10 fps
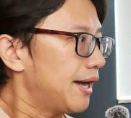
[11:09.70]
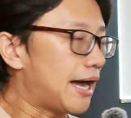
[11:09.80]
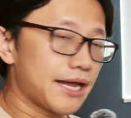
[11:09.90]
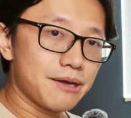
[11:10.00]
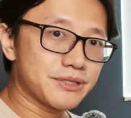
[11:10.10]

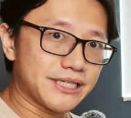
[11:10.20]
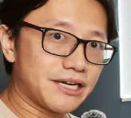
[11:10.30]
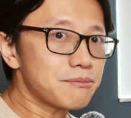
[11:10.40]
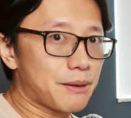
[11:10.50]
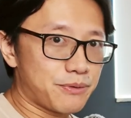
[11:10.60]
I am
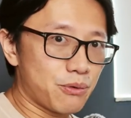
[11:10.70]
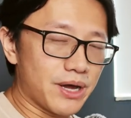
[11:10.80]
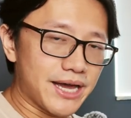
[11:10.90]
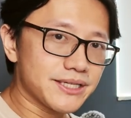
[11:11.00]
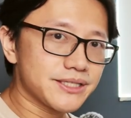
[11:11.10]
selling my
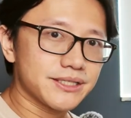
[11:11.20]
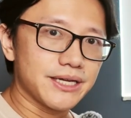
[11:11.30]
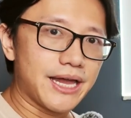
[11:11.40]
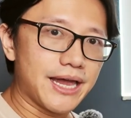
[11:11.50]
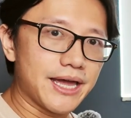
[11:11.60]
P1S,
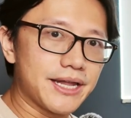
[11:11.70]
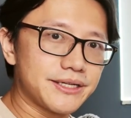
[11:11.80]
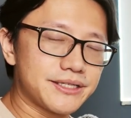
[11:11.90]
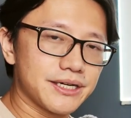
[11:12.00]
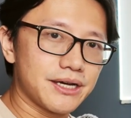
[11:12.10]

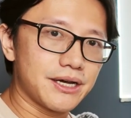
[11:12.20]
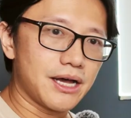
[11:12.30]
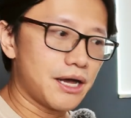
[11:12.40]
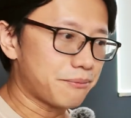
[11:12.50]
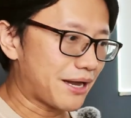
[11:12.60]
and
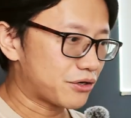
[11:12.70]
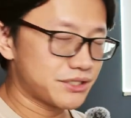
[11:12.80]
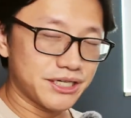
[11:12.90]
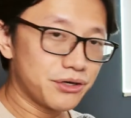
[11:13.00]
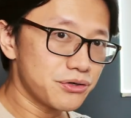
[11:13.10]
I
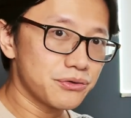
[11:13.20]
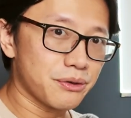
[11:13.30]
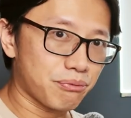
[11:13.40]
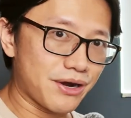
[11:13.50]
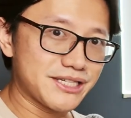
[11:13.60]
could tell you
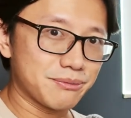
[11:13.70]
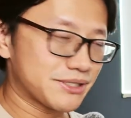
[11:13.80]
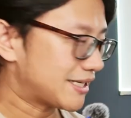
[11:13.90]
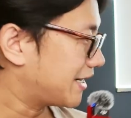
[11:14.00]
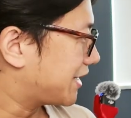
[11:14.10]
the price I'm
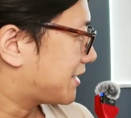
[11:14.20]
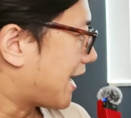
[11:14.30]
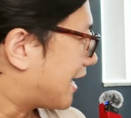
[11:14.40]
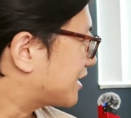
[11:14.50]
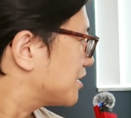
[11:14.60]
selling it
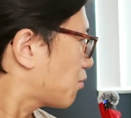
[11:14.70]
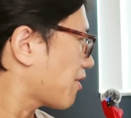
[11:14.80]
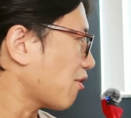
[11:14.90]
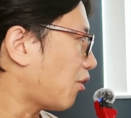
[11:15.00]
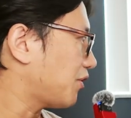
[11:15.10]
at
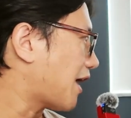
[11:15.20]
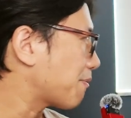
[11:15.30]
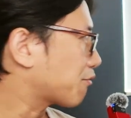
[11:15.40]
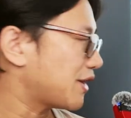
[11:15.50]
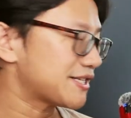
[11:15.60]
with all the
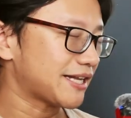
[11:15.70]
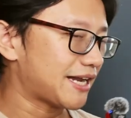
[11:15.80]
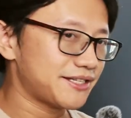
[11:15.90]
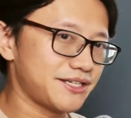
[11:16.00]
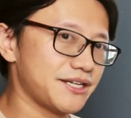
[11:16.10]
upgrades that
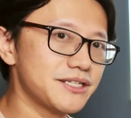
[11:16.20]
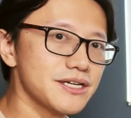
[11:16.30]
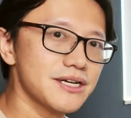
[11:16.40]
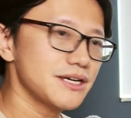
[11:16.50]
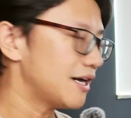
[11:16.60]
I did.
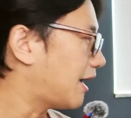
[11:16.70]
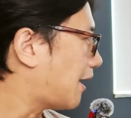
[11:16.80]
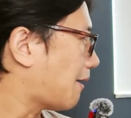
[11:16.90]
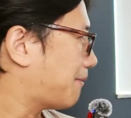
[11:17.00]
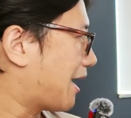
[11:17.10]

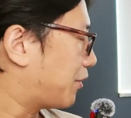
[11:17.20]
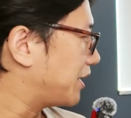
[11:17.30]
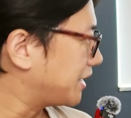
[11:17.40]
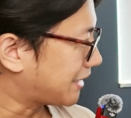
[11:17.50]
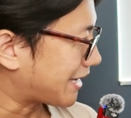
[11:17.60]

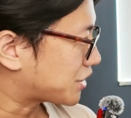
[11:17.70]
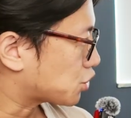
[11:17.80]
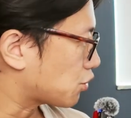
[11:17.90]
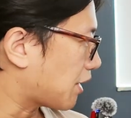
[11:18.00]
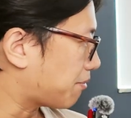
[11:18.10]
LED light
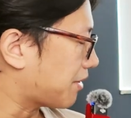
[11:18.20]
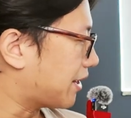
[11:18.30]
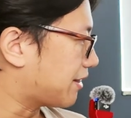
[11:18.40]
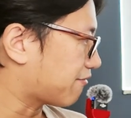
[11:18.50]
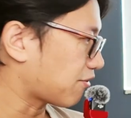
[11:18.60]
strip,
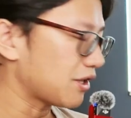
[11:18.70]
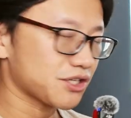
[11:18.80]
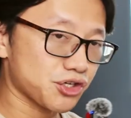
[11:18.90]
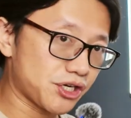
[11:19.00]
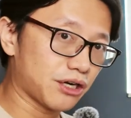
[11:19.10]
the
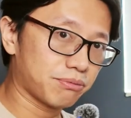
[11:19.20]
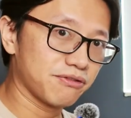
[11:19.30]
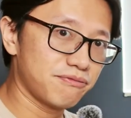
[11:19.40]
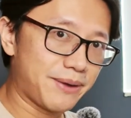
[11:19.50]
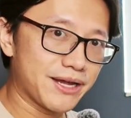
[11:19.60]
front
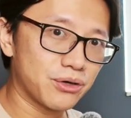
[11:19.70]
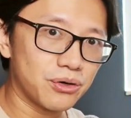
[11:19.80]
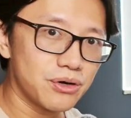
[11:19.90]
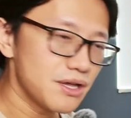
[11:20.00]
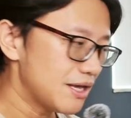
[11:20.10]
shatterproof panel.